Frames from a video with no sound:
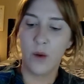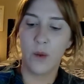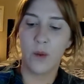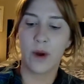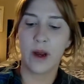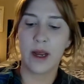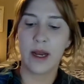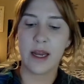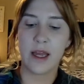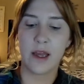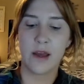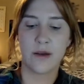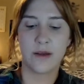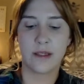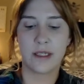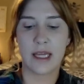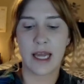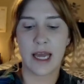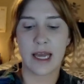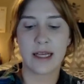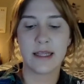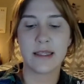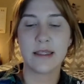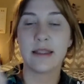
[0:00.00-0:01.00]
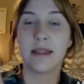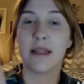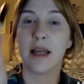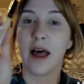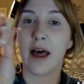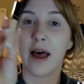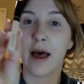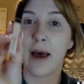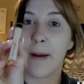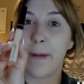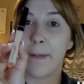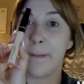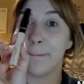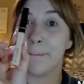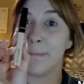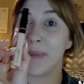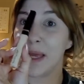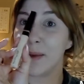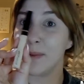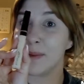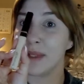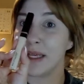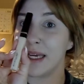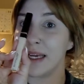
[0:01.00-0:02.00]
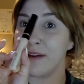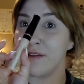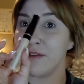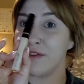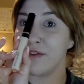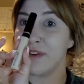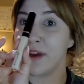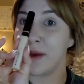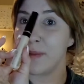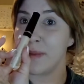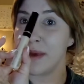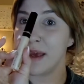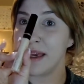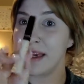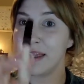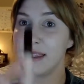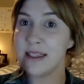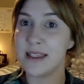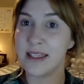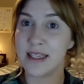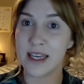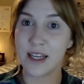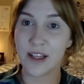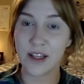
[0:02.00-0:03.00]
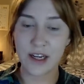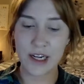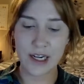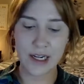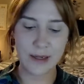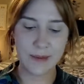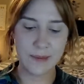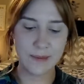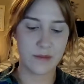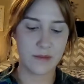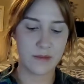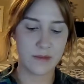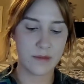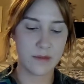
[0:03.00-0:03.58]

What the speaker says: We're going to use next the Maybelline Fit Me Concealer.